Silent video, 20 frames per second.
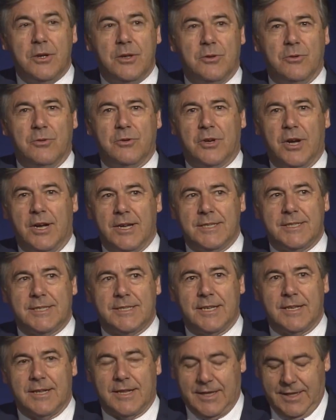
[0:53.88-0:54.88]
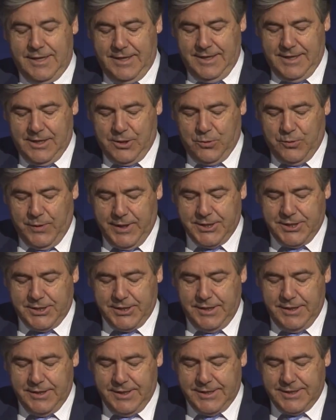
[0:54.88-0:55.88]
To constantly
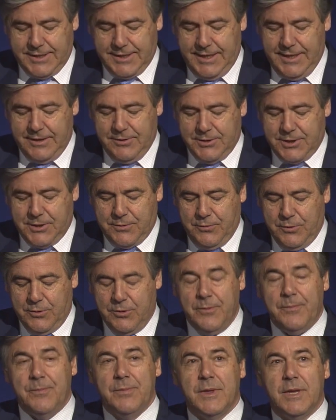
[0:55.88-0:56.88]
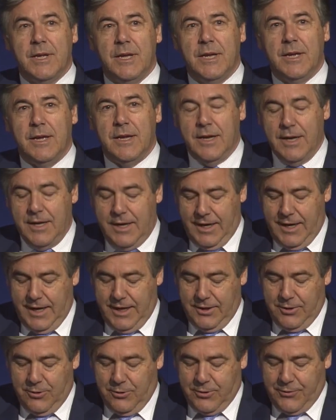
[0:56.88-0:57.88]
question the status quo
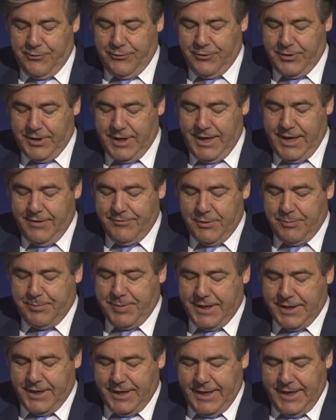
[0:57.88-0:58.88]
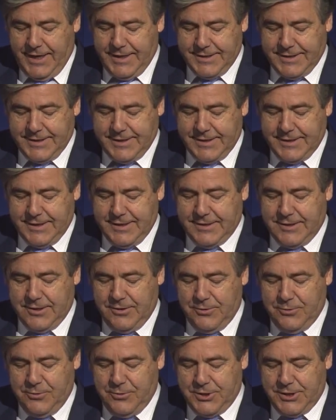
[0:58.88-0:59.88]
and look for ever better answers and
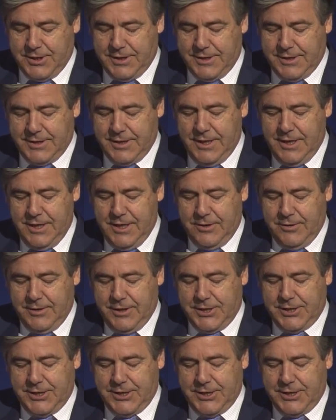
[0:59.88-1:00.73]
solutions to the